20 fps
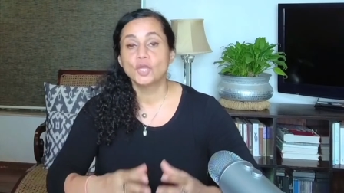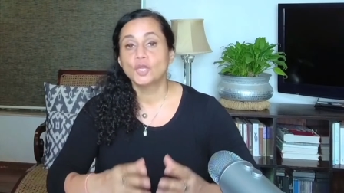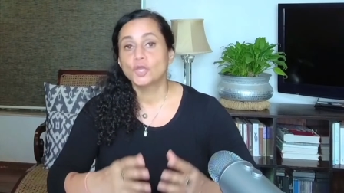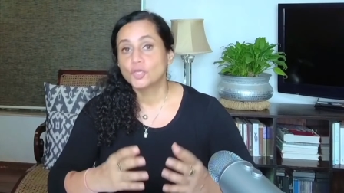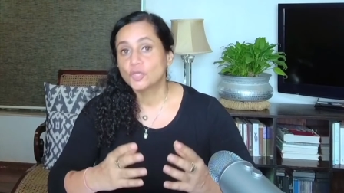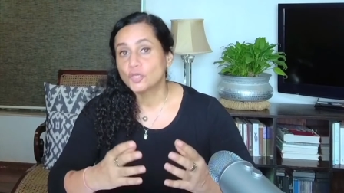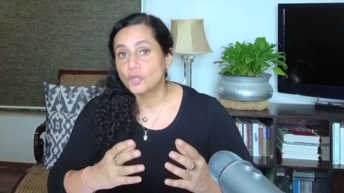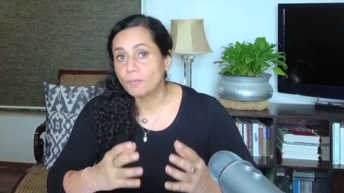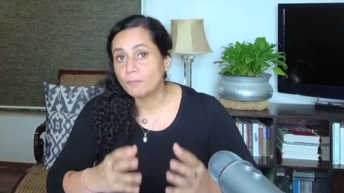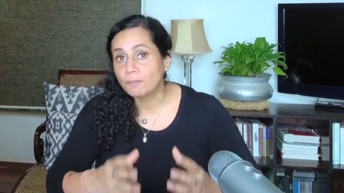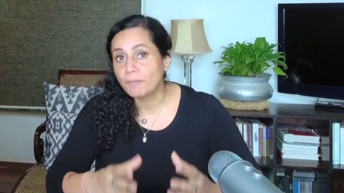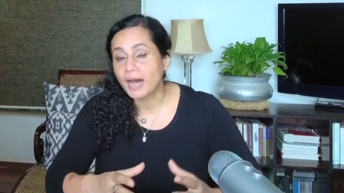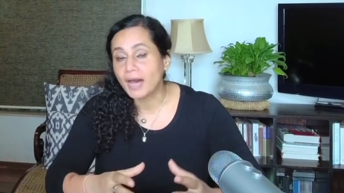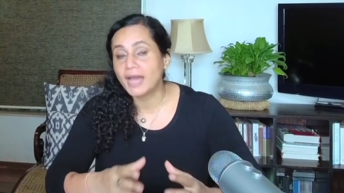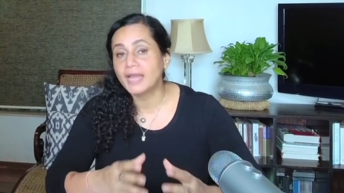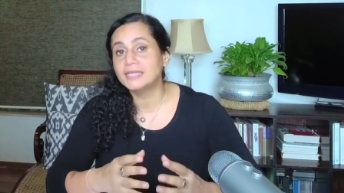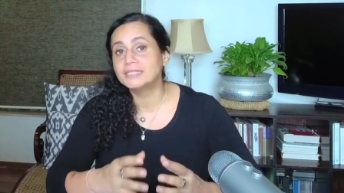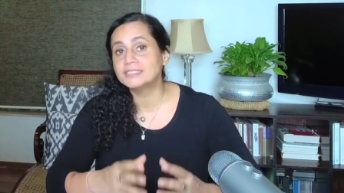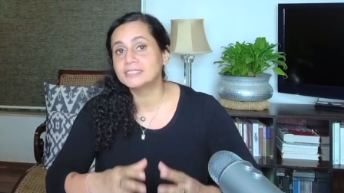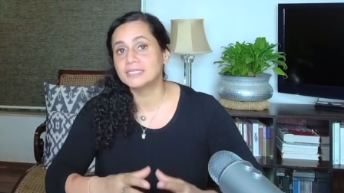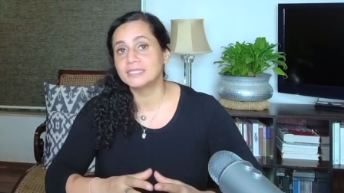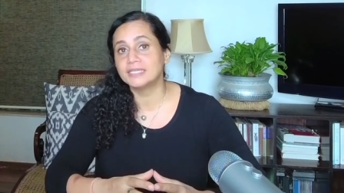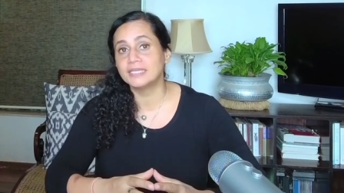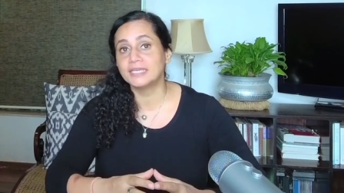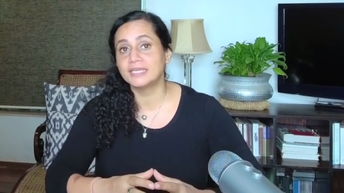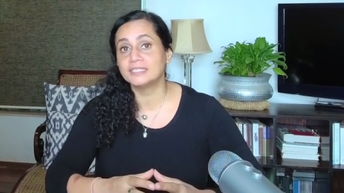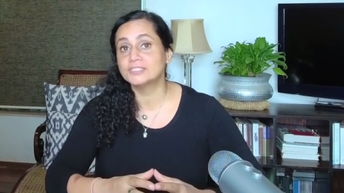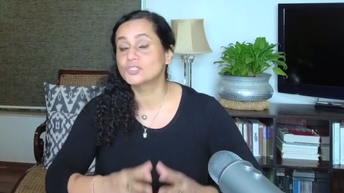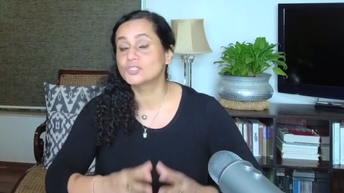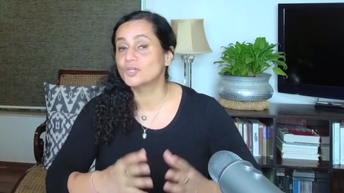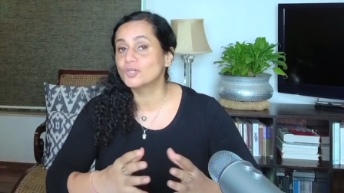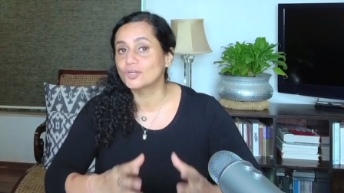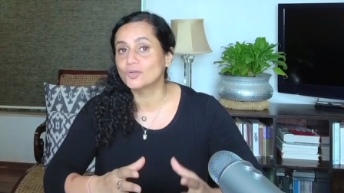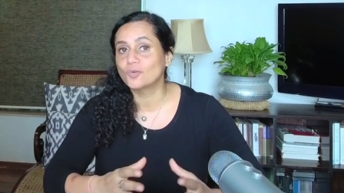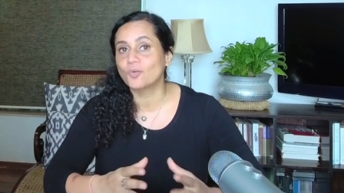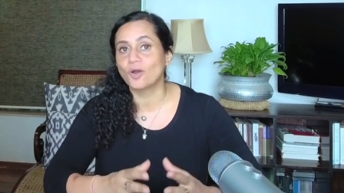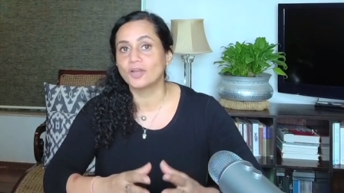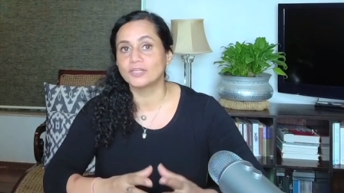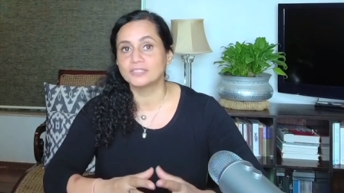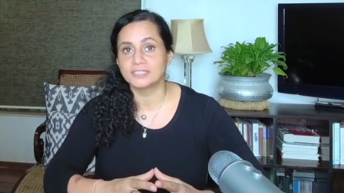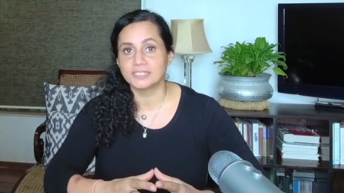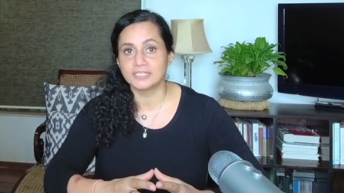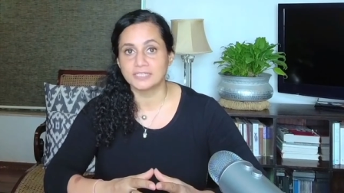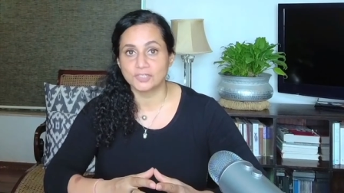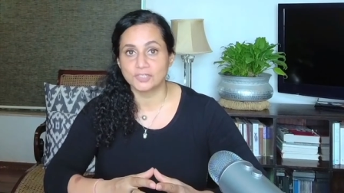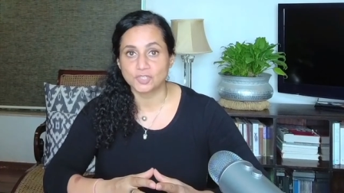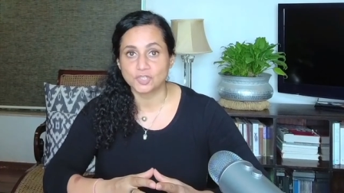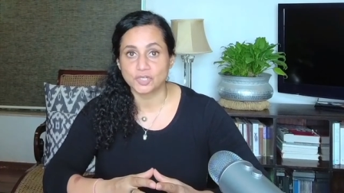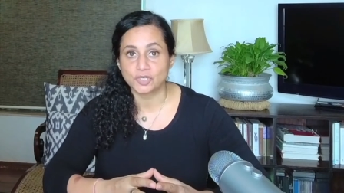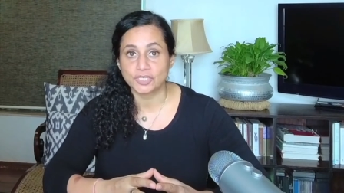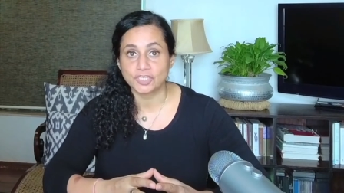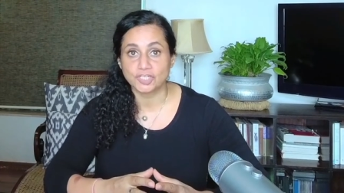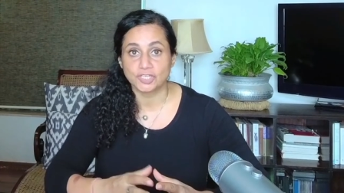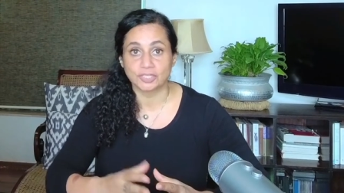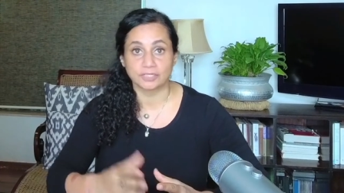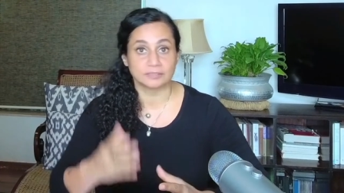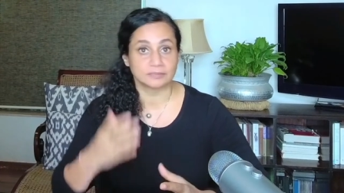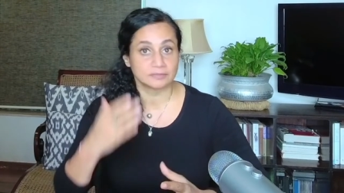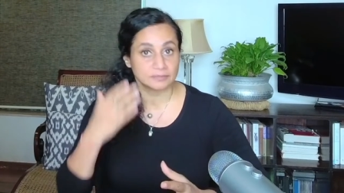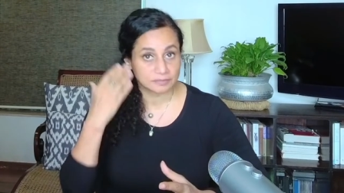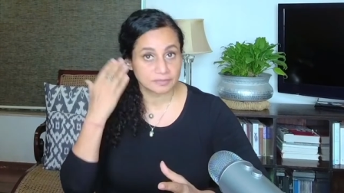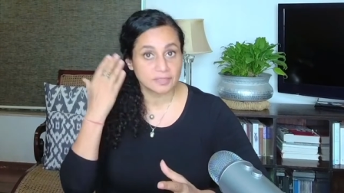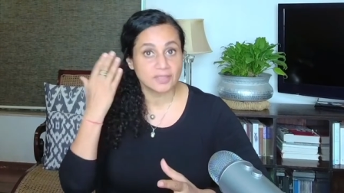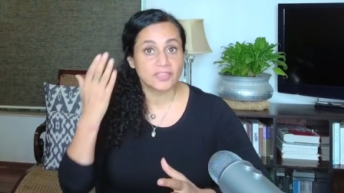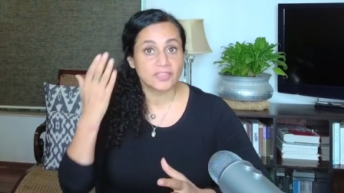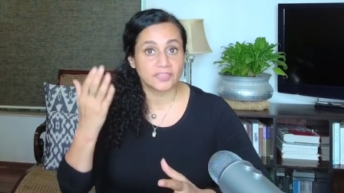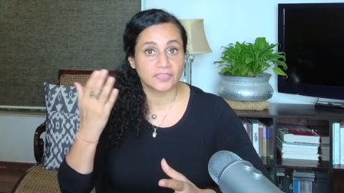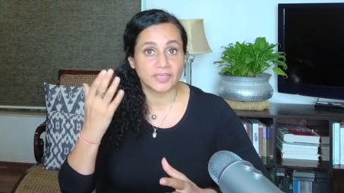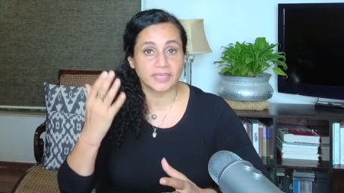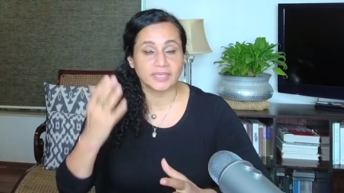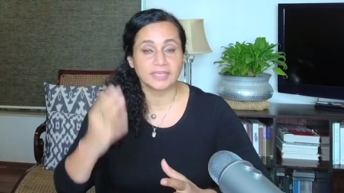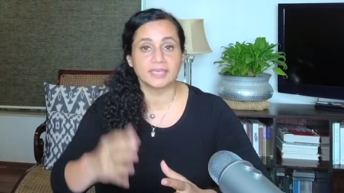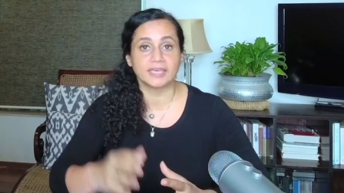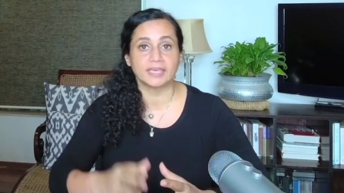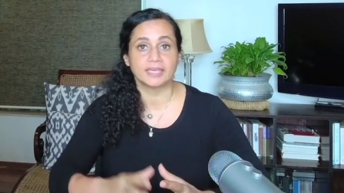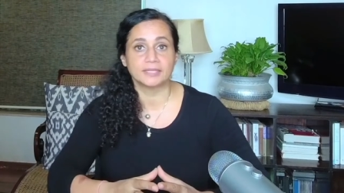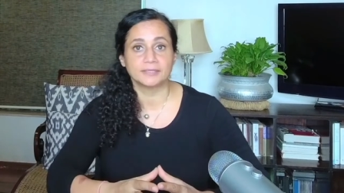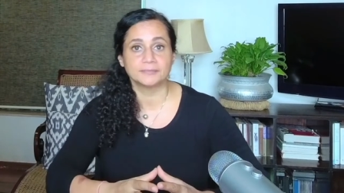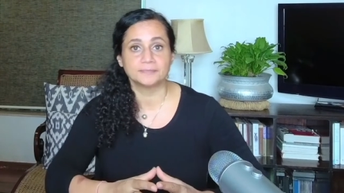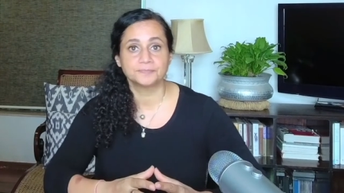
Your mind needs good quality nutrition, thinking.